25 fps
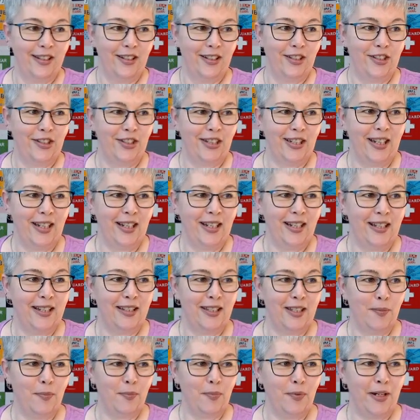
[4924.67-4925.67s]
She's
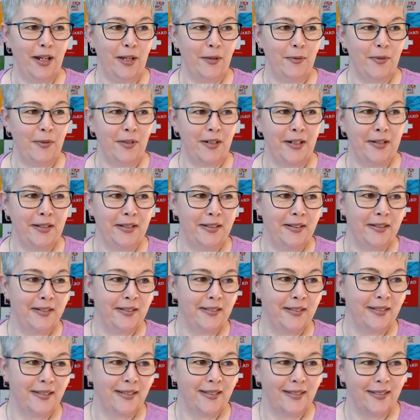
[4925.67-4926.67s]
a pretty one.
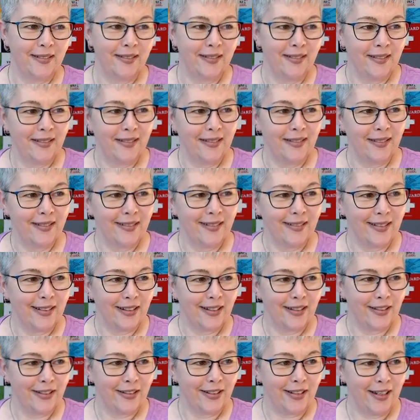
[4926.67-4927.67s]

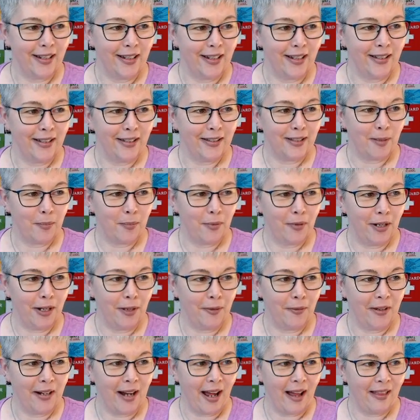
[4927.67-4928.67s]
She's a pretty
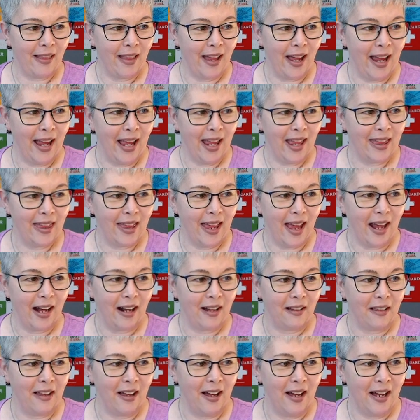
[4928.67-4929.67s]
one. I like that a
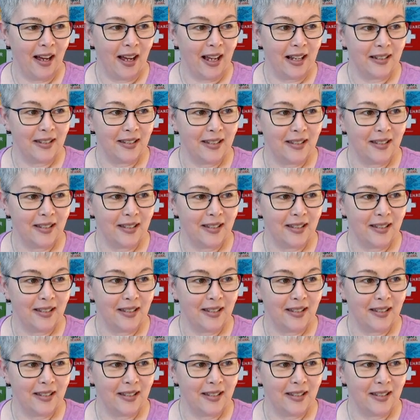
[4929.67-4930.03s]
lot.